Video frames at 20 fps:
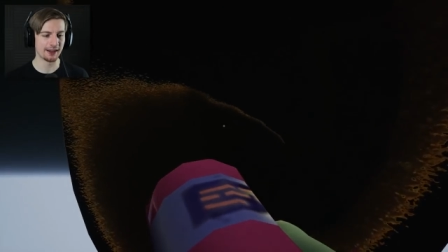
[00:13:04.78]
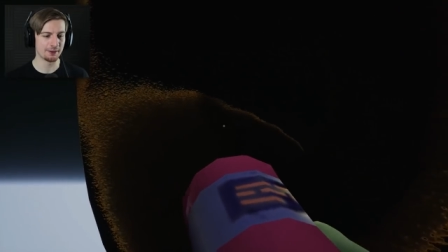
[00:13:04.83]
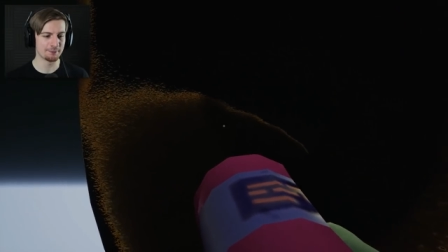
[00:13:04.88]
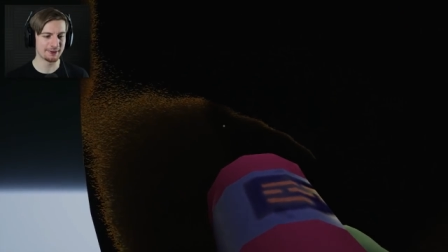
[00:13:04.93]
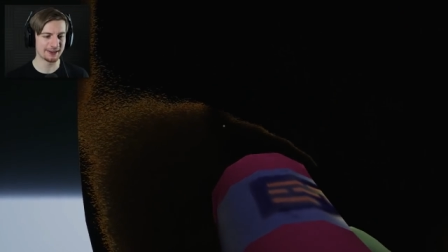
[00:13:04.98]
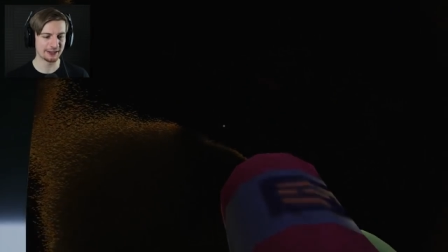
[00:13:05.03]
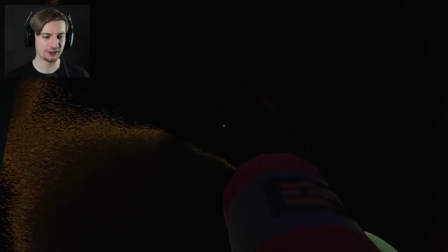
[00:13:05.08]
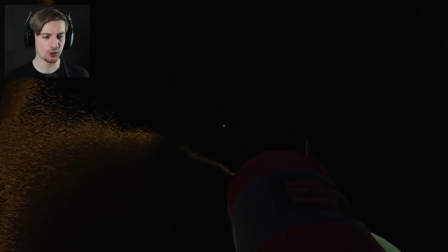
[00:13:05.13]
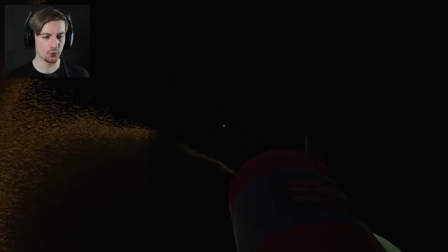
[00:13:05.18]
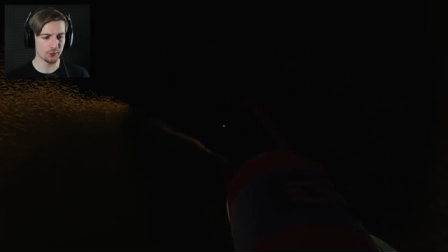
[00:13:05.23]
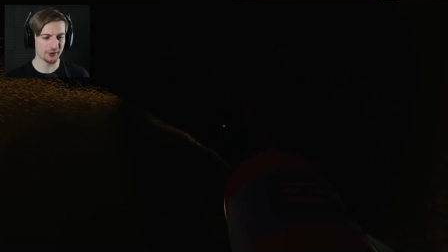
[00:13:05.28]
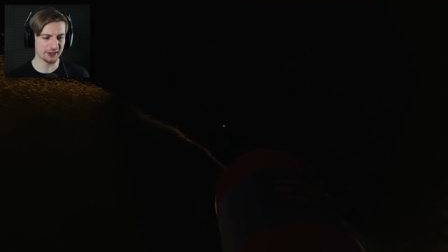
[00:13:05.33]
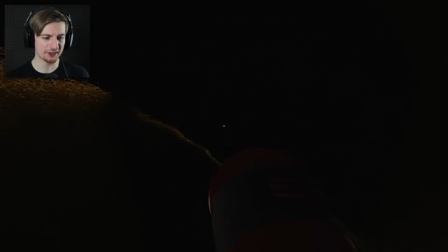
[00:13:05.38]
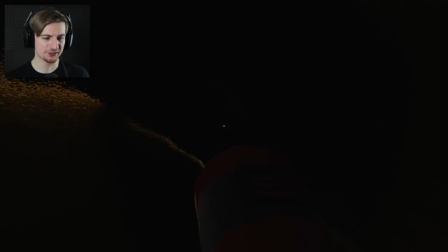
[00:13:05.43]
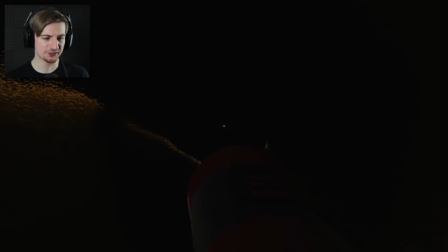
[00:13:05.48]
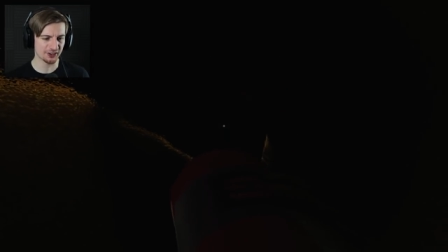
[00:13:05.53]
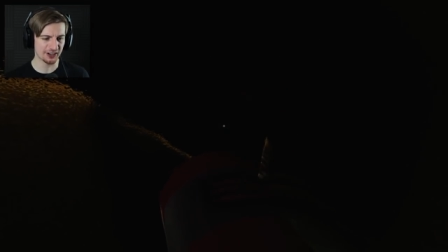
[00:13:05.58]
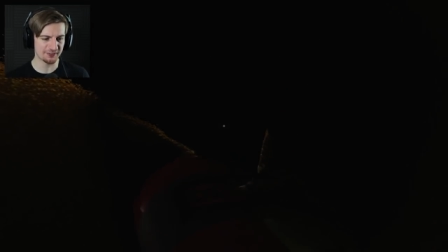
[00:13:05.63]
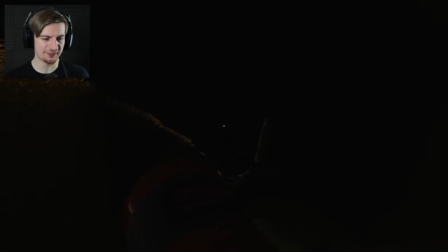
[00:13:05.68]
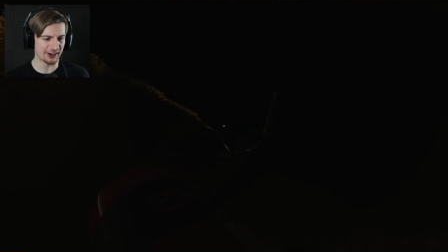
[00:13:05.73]
I mean, going
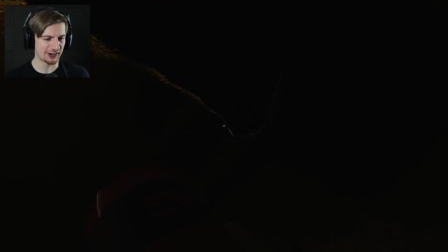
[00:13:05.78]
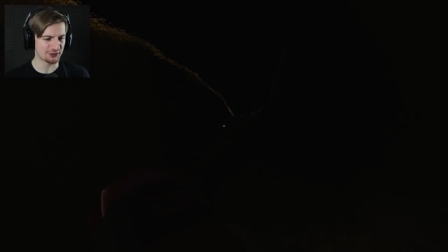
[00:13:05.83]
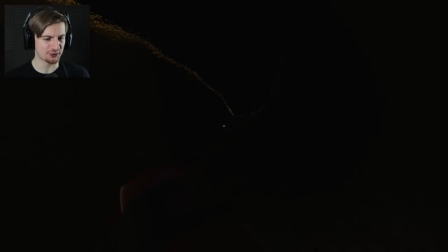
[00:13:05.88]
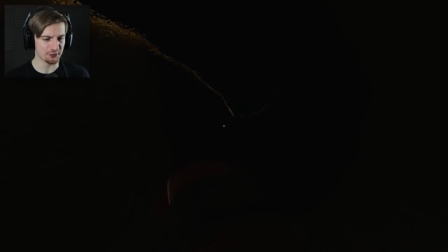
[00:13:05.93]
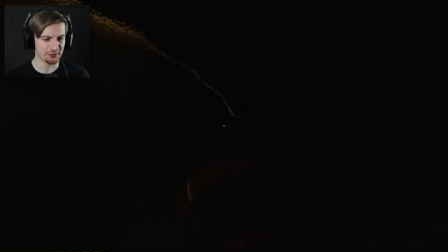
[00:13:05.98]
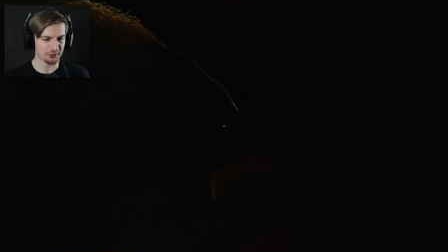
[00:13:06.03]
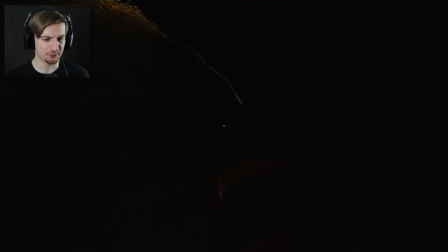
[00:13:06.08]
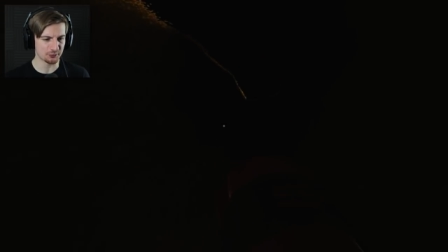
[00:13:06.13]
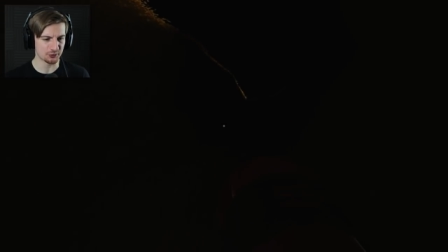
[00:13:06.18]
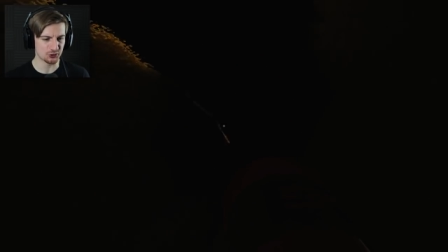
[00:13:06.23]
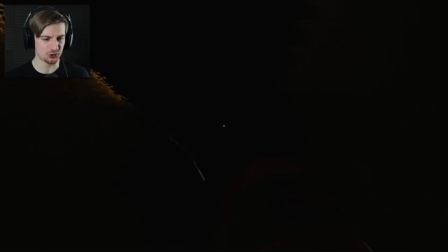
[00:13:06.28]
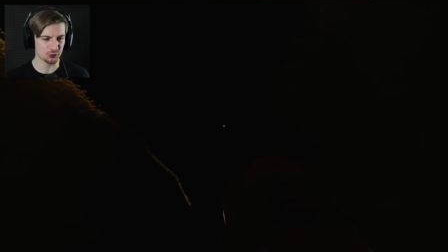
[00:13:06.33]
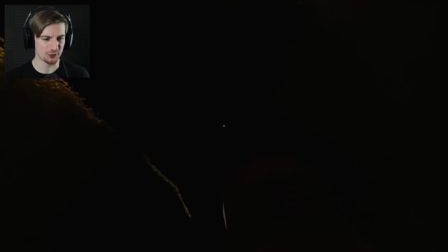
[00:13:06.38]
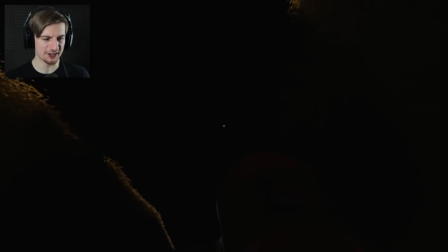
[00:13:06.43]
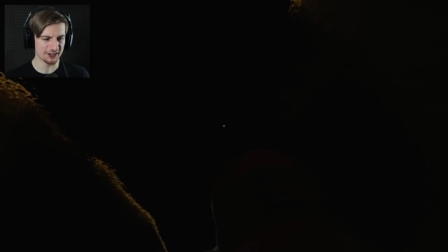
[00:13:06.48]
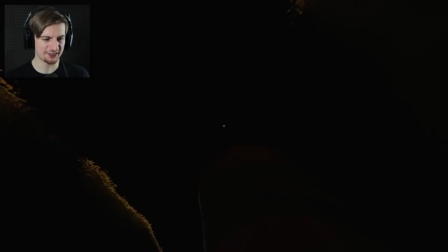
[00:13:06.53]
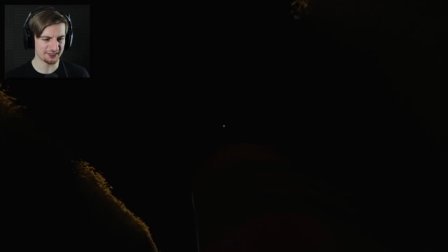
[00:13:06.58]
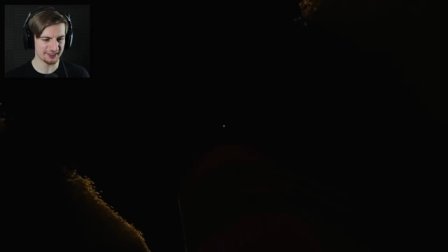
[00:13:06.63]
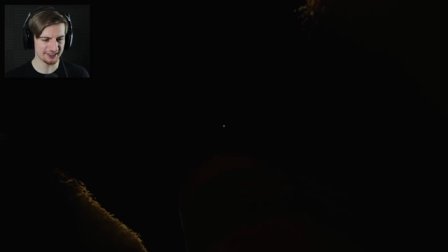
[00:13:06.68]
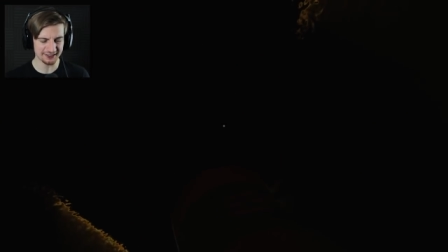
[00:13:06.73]
inside of it, I don't think would do
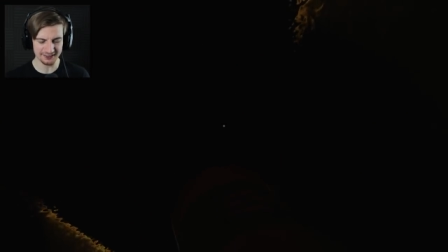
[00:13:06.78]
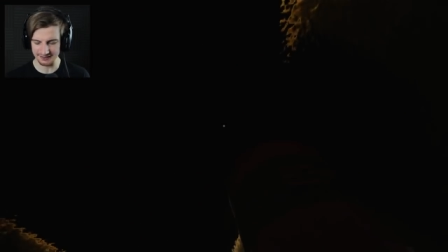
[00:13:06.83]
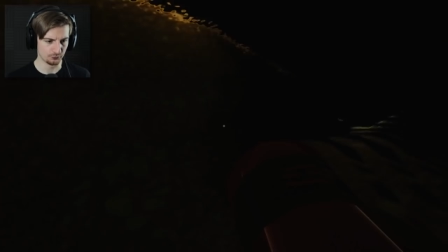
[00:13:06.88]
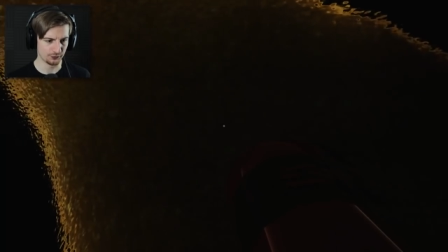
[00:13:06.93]
anything.